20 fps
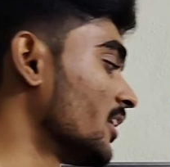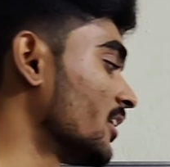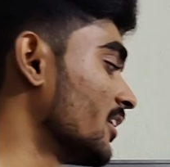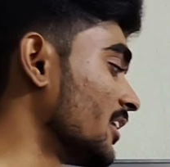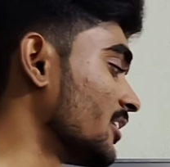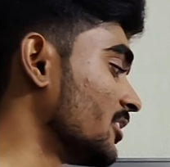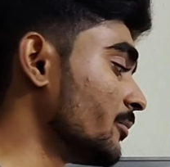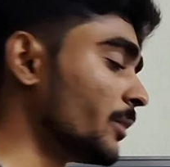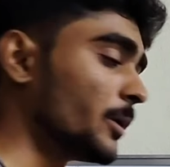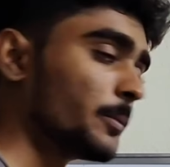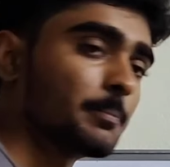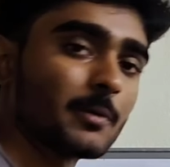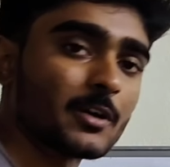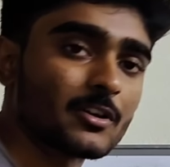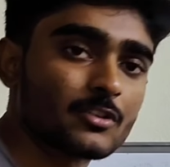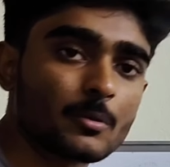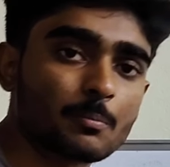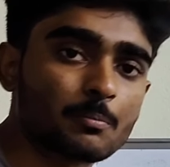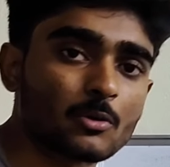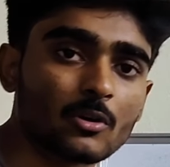are nothing but
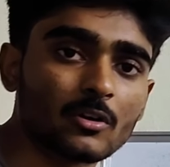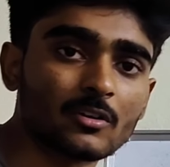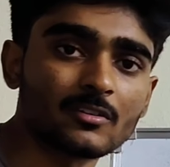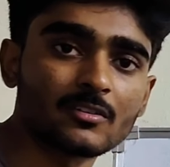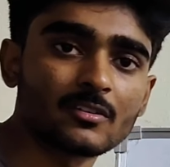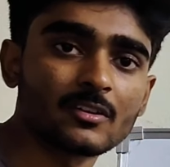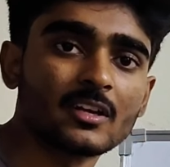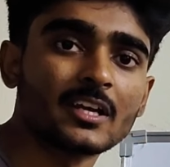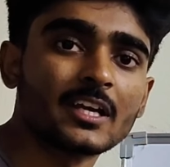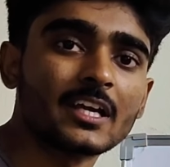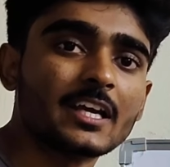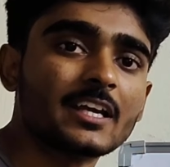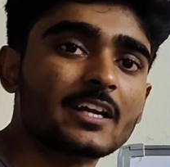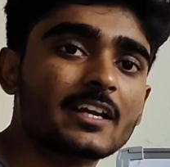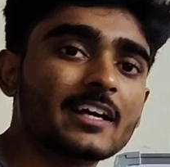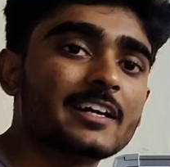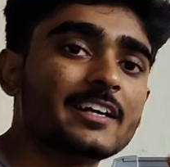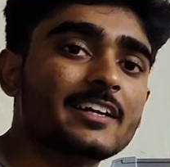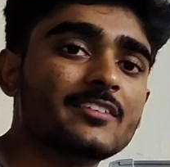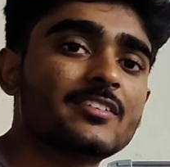perceptrons.
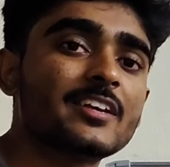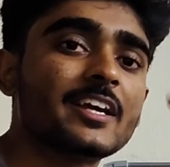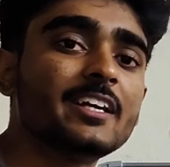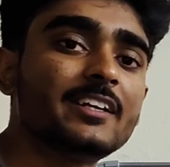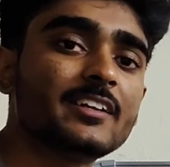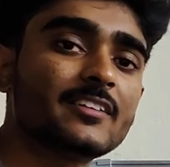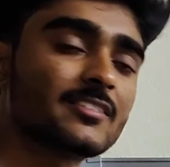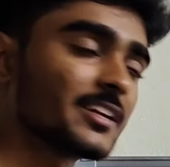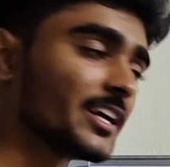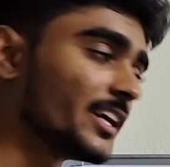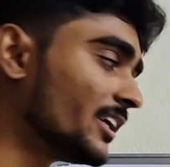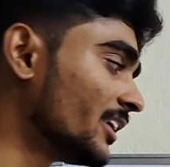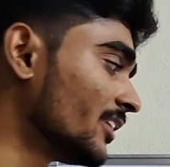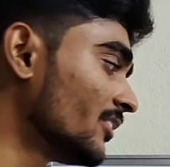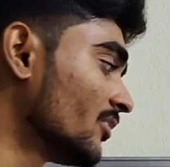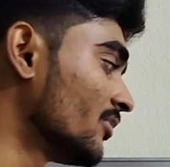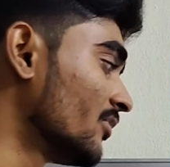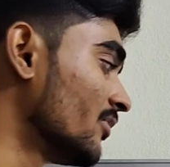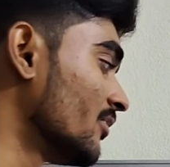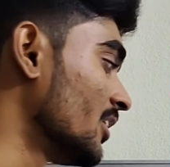In early 80s
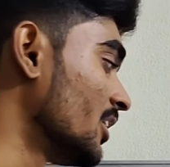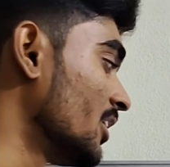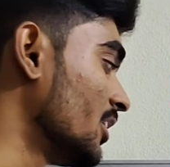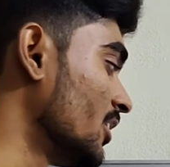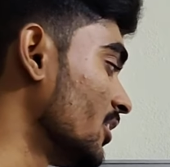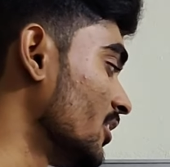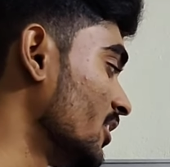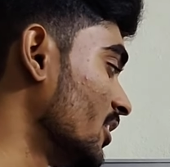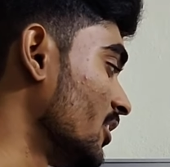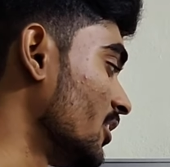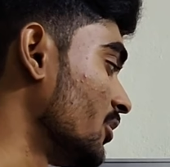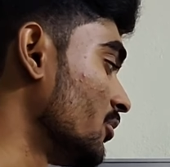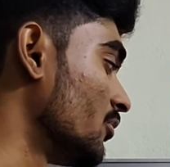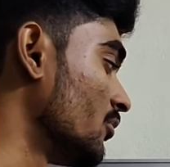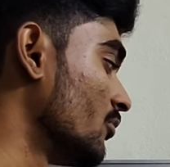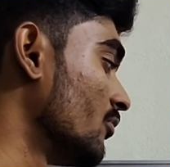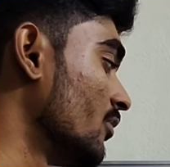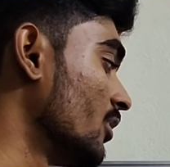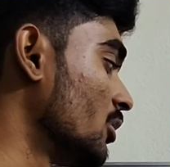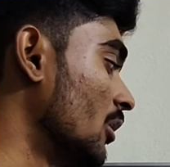90s,
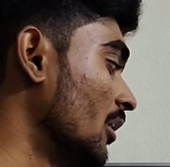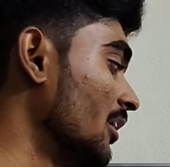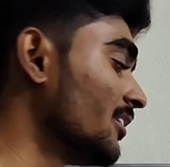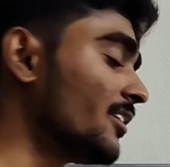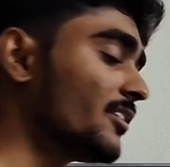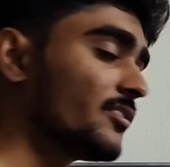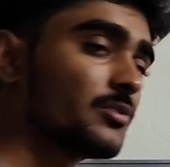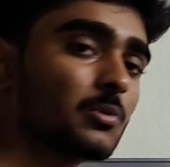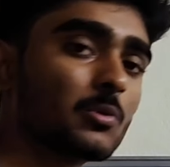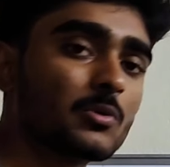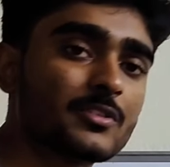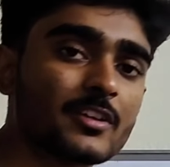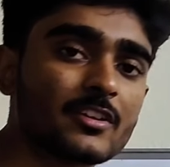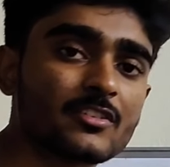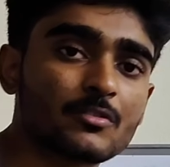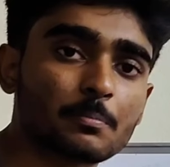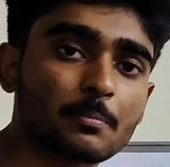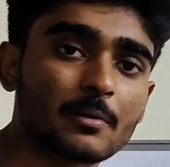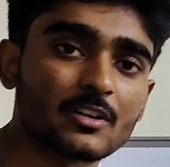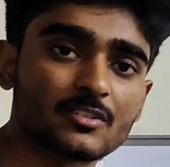we call these nodes
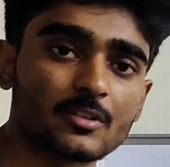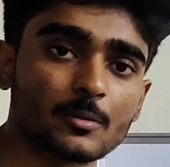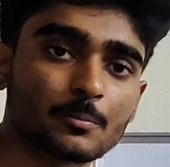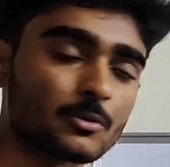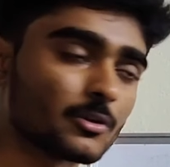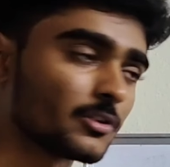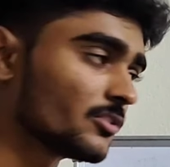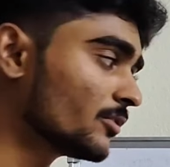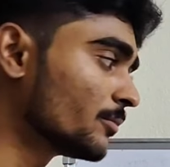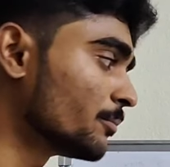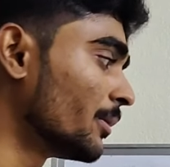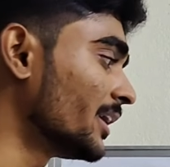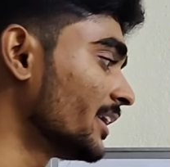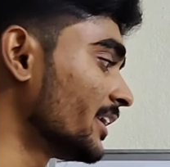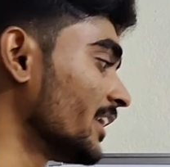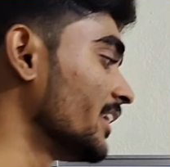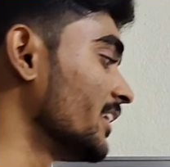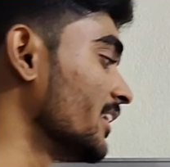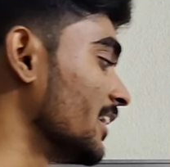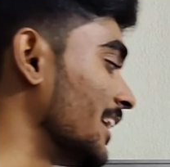as perceptrons,
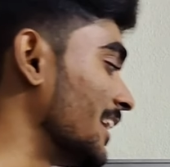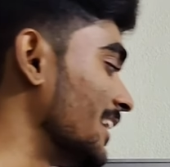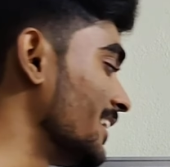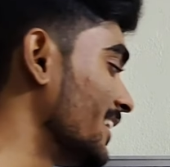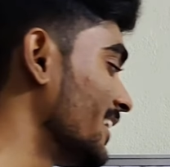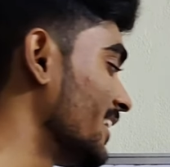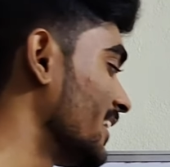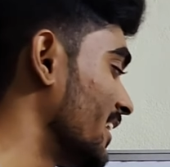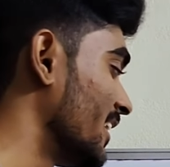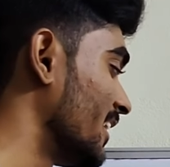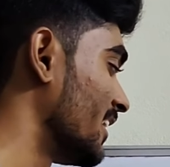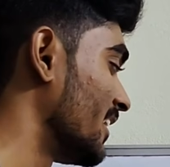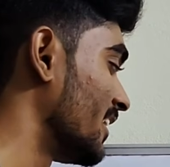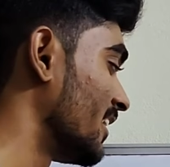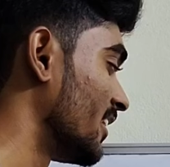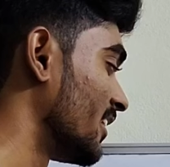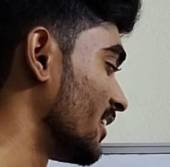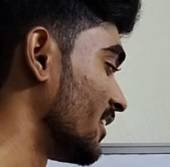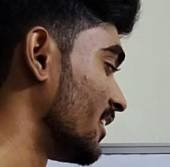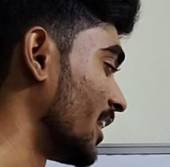but in the
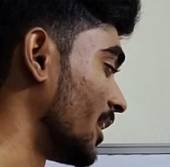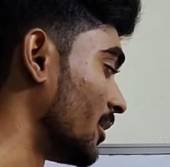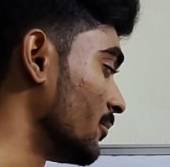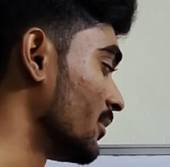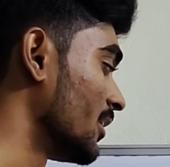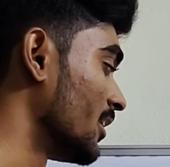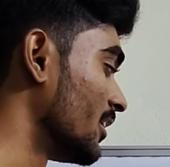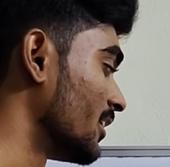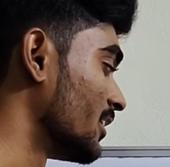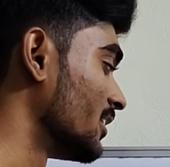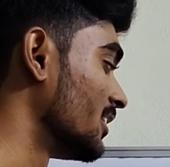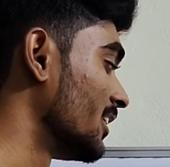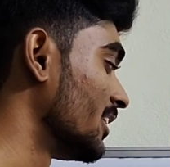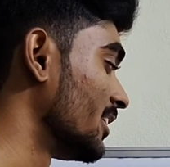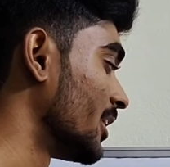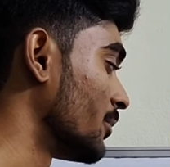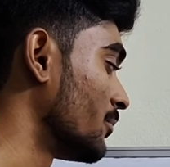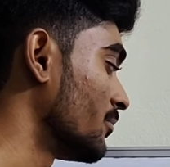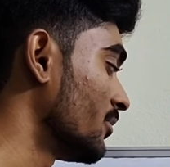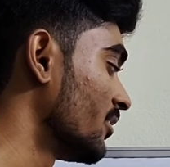
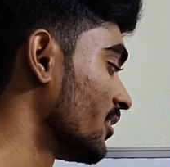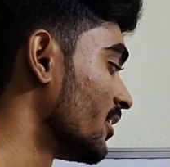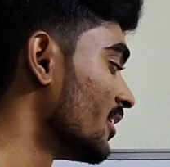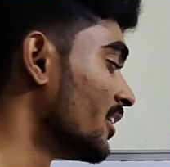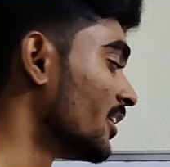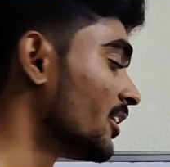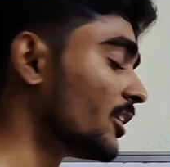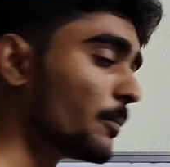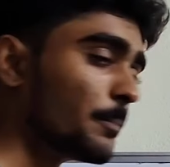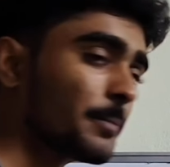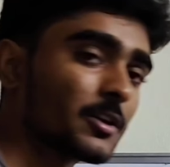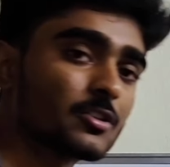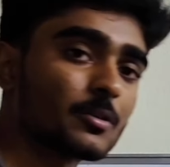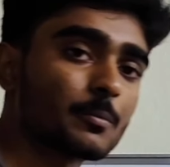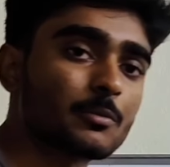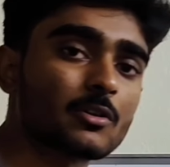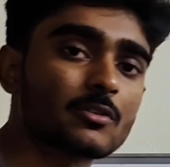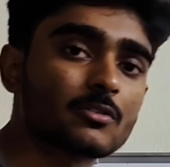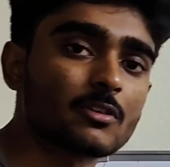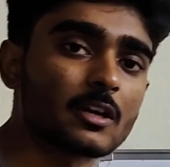early times the
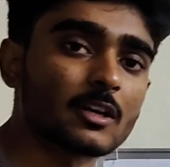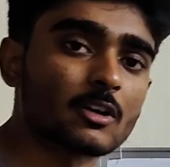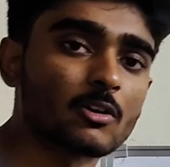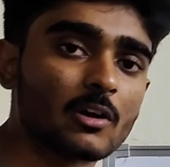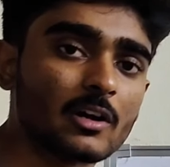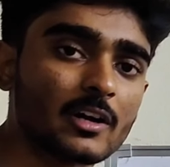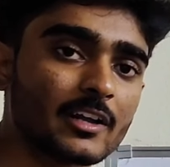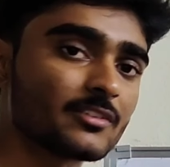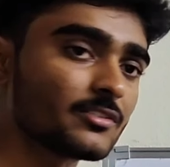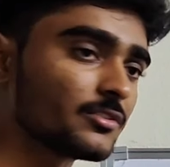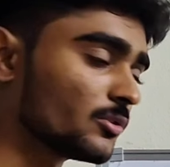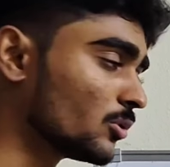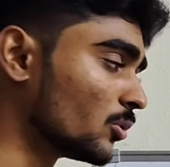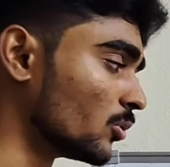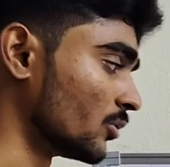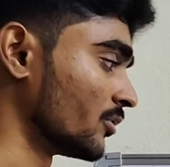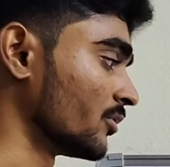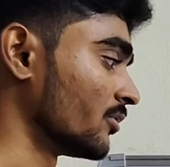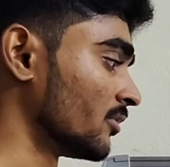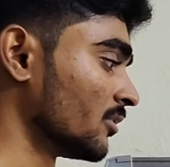perceptrons are called as
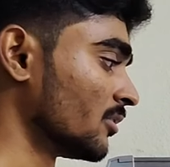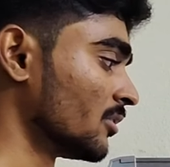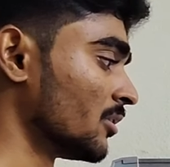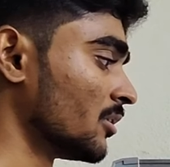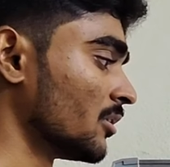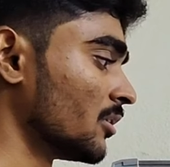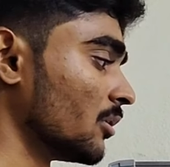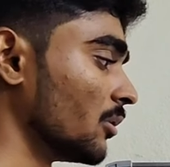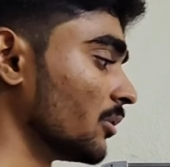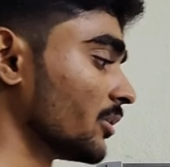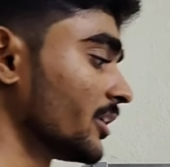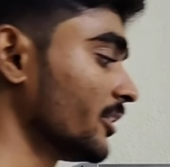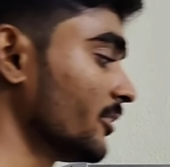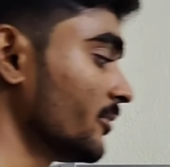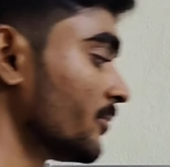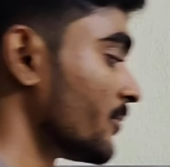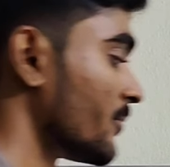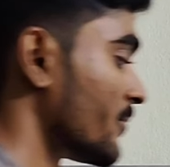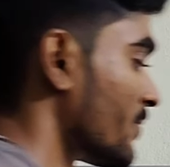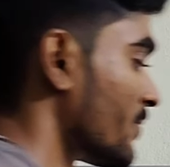nodes. Okay,